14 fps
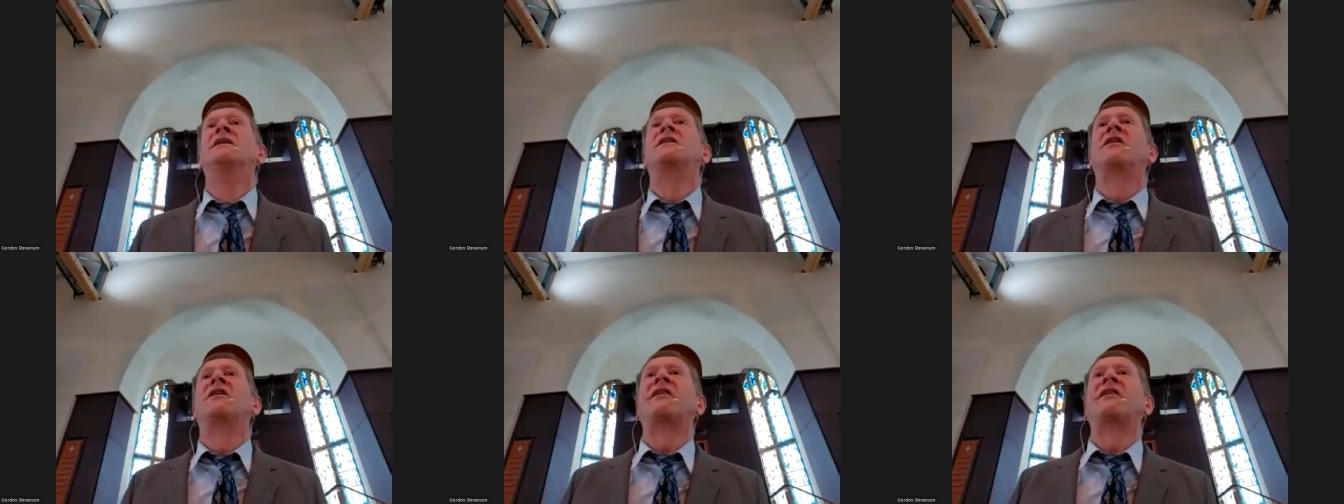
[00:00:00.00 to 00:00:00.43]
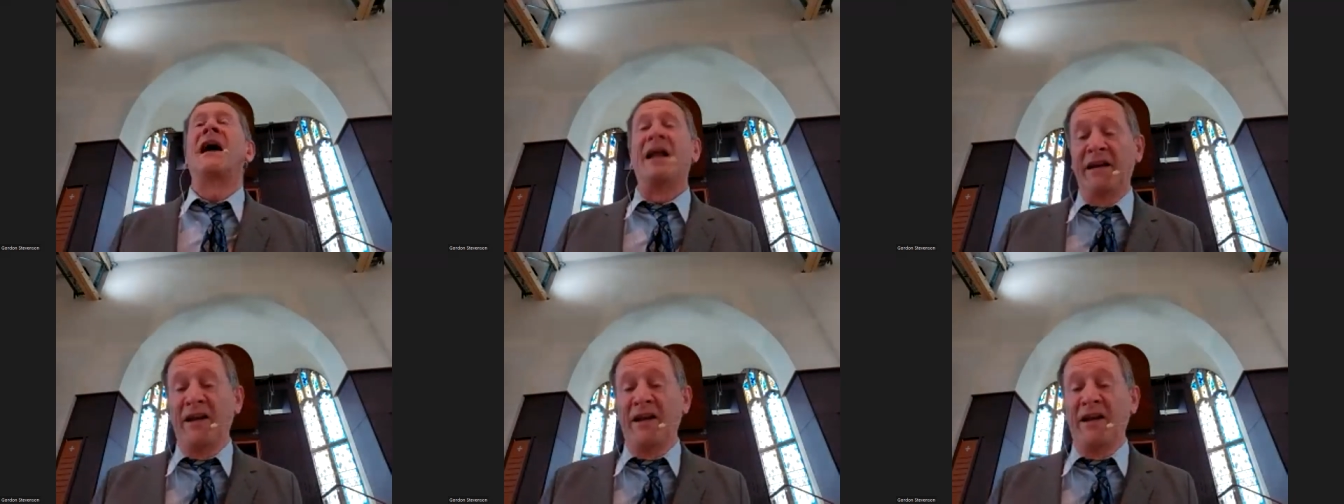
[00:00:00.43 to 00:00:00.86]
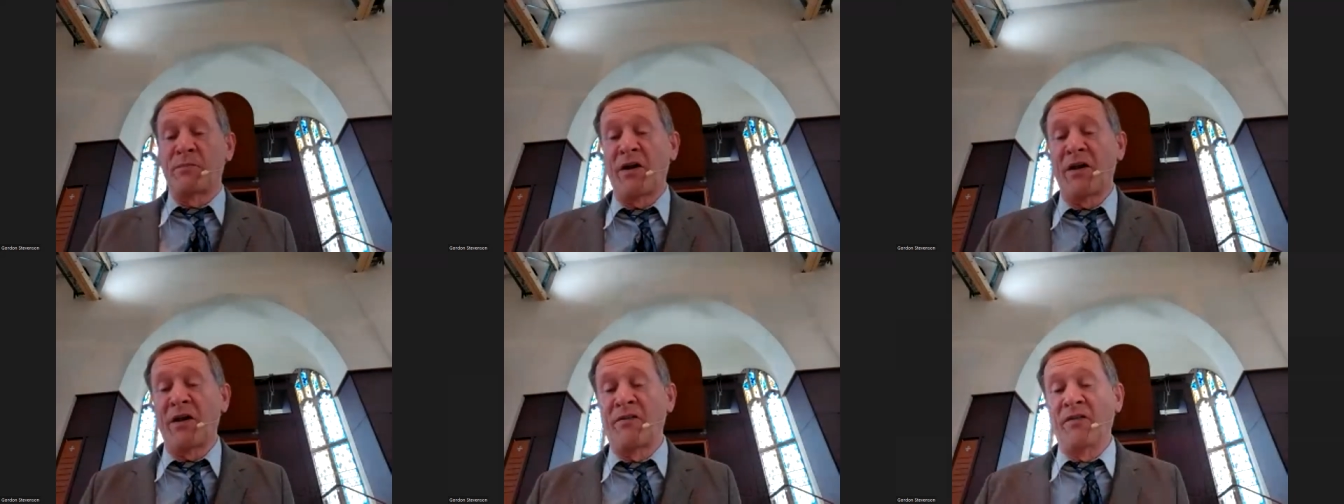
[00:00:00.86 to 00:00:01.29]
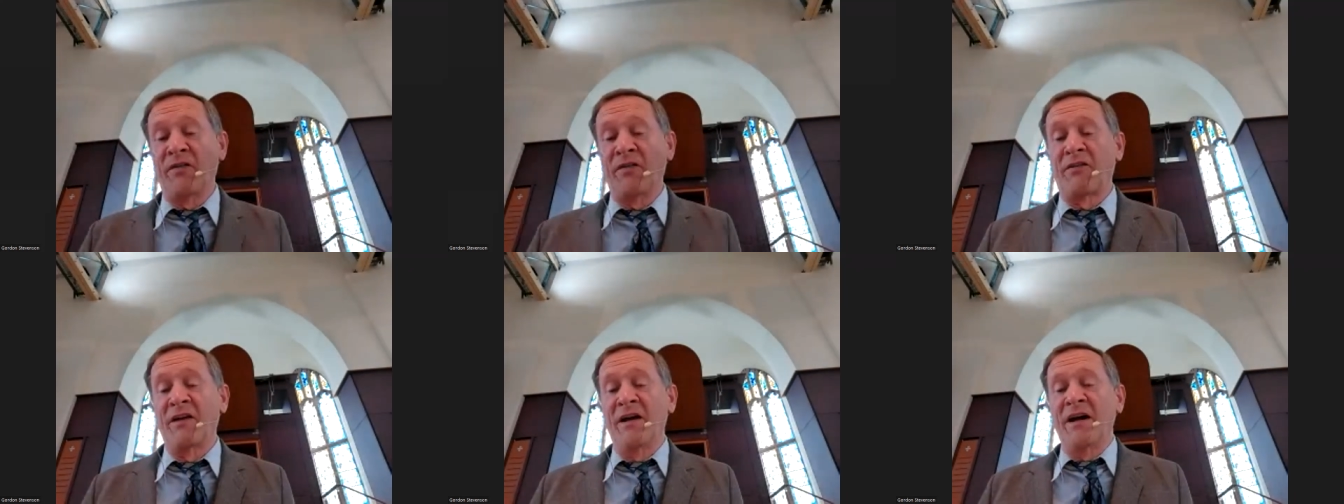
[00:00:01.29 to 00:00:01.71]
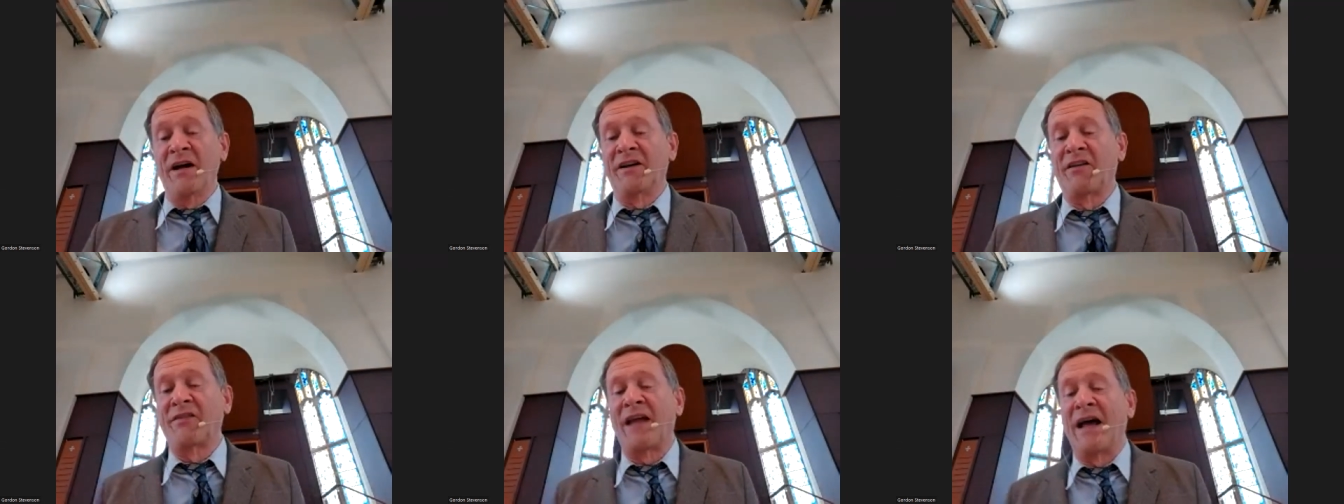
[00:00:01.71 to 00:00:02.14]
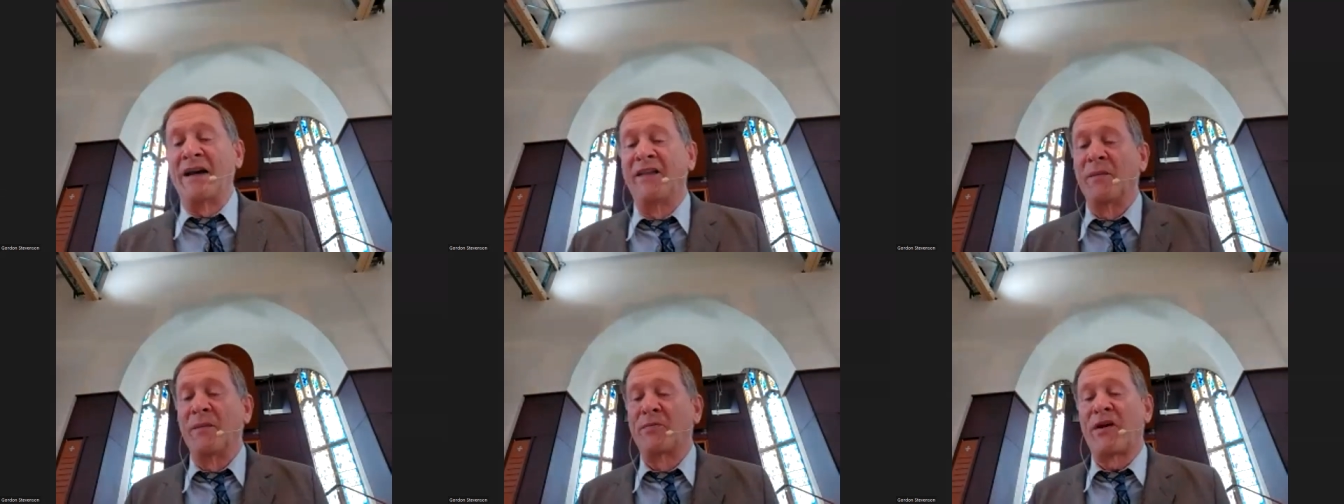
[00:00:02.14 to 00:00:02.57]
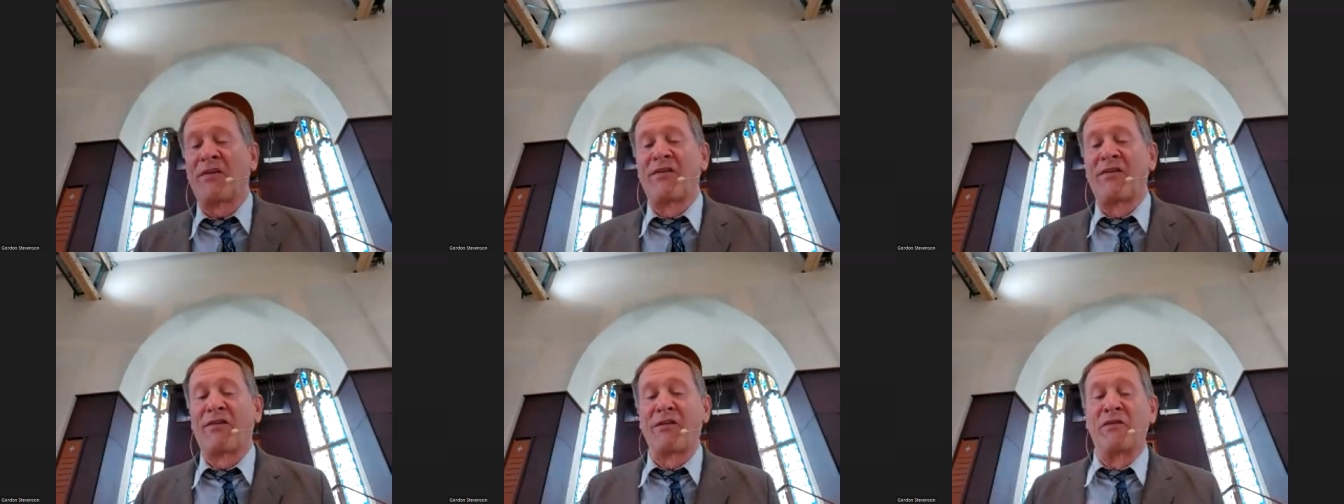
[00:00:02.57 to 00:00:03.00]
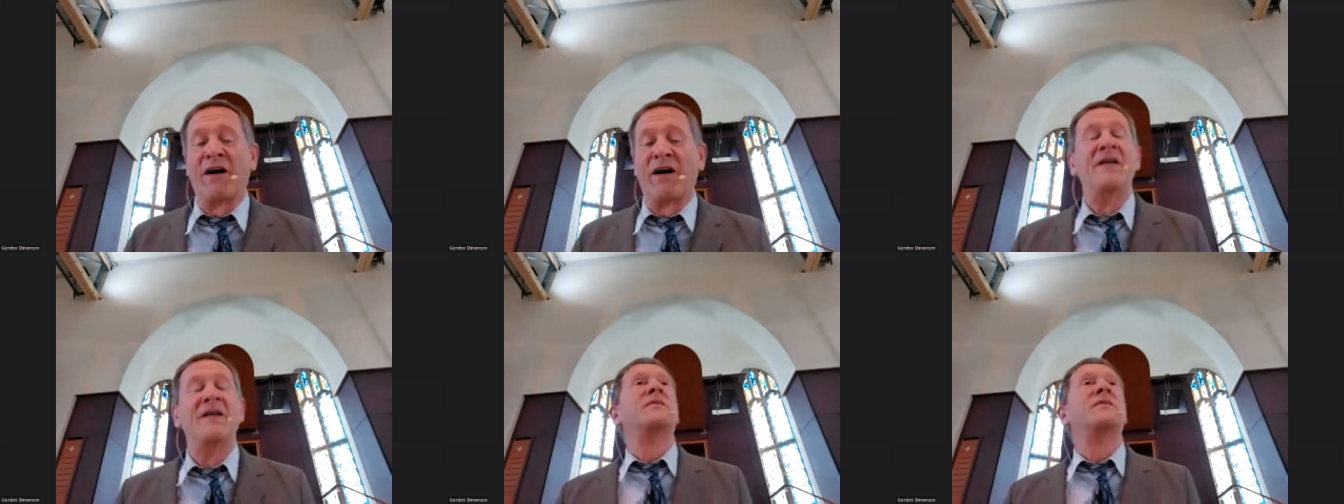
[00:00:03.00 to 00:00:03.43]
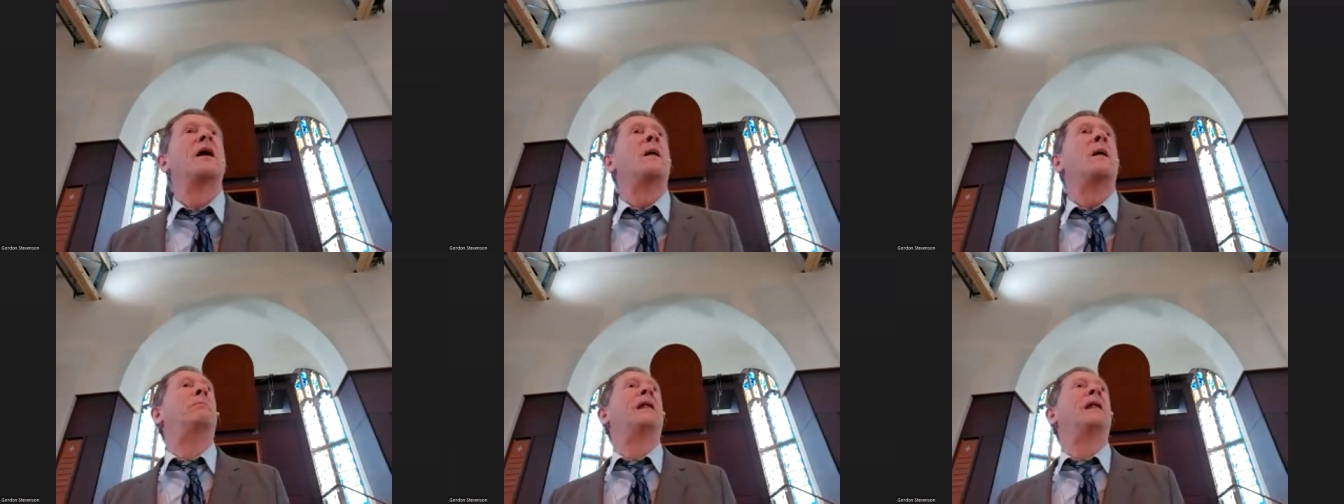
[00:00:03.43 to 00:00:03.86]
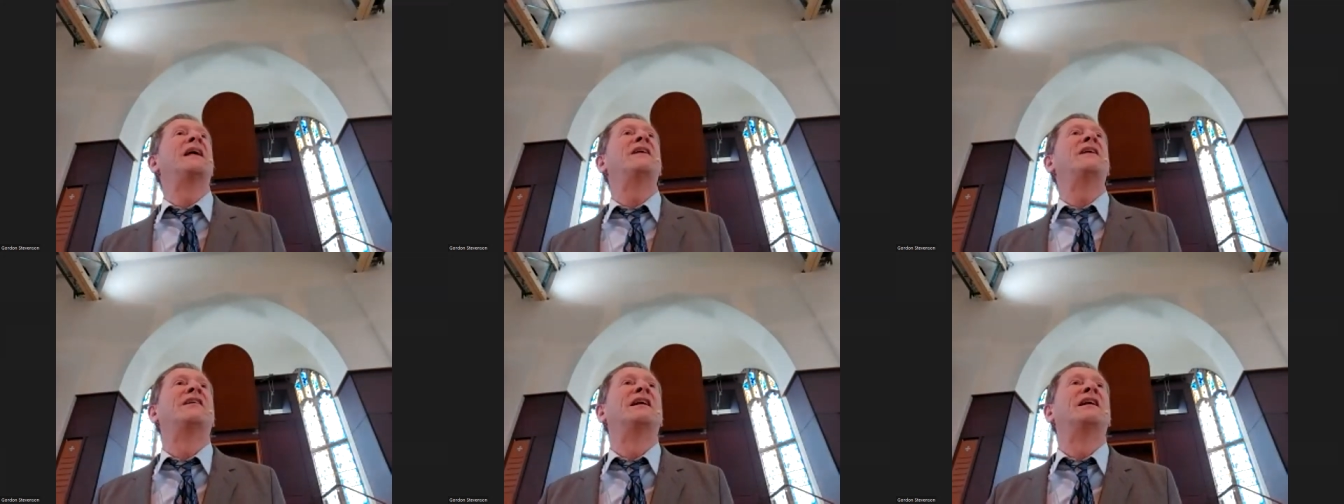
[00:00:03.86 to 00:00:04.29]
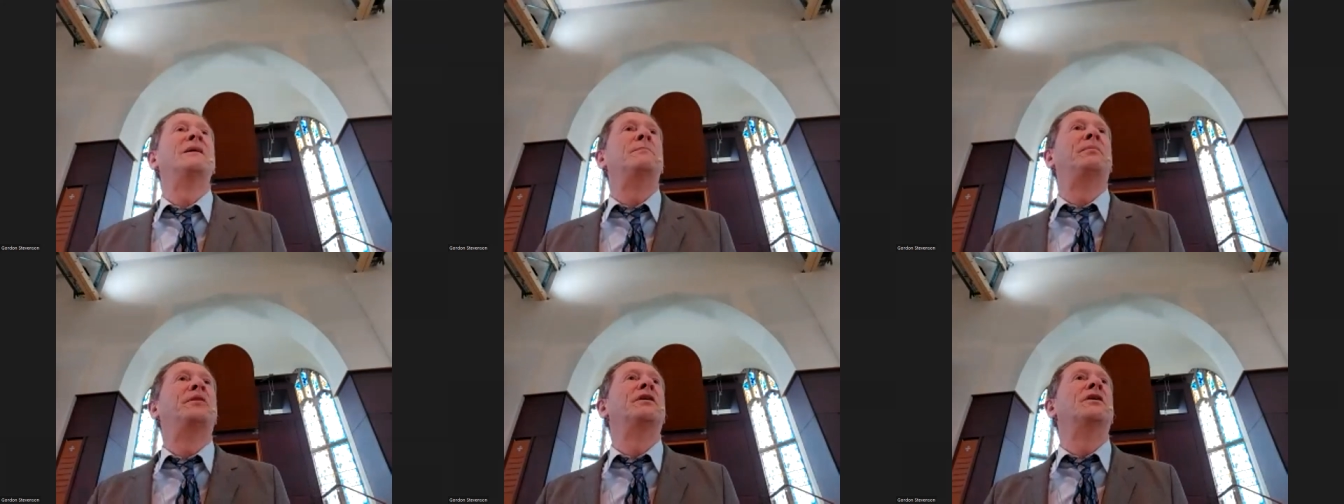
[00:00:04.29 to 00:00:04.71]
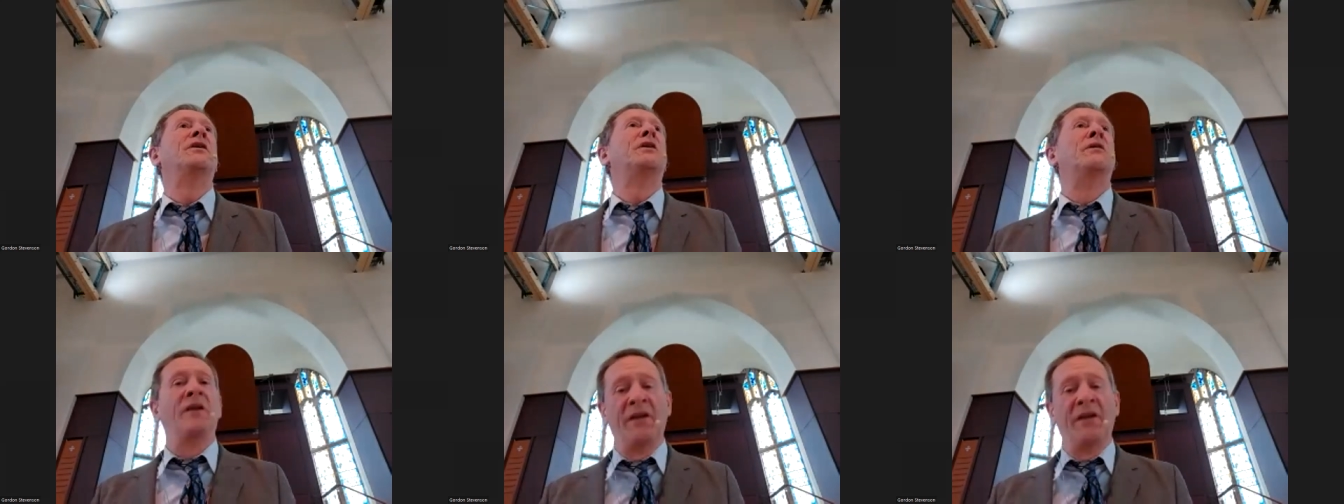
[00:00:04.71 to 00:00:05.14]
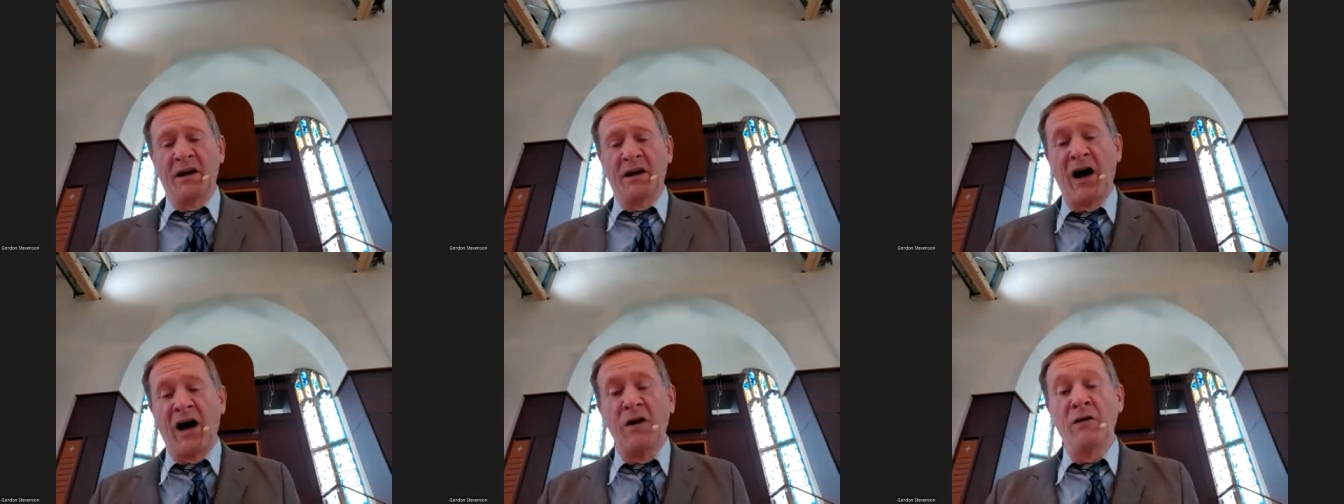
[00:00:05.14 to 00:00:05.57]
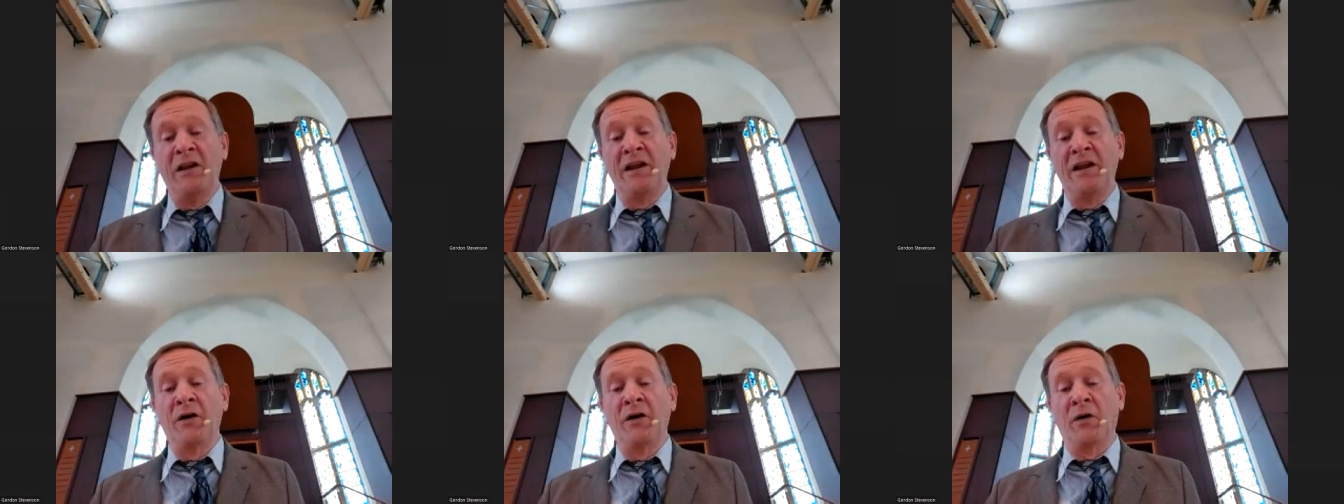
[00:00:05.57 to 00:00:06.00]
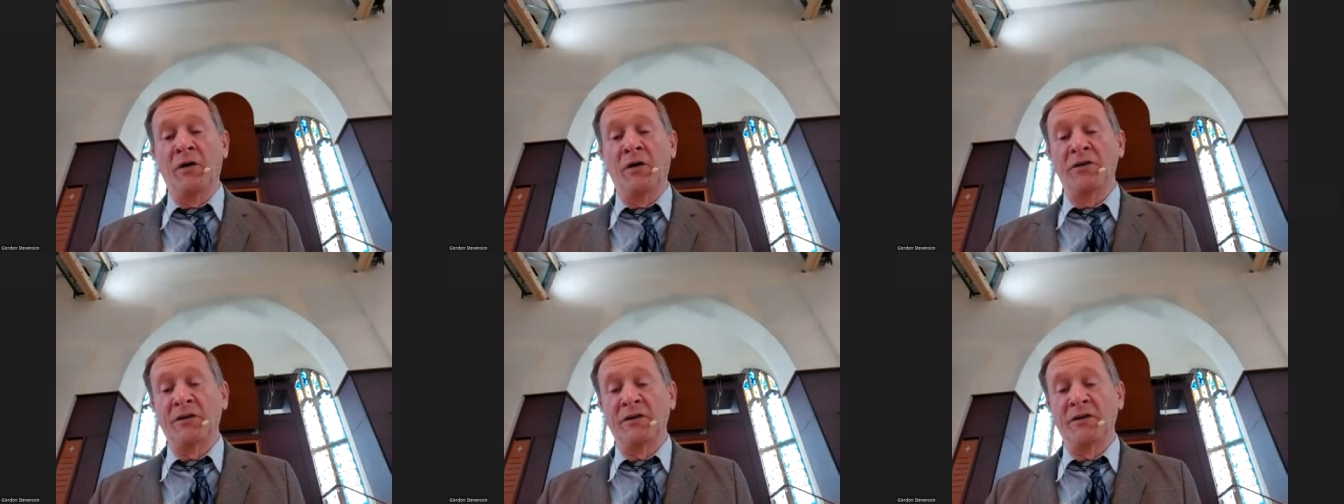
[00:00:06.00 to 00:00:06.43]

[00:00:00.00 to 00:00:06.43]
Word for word: to stand in his presence, to stand in the presence of a, a blazingly pure and holy God.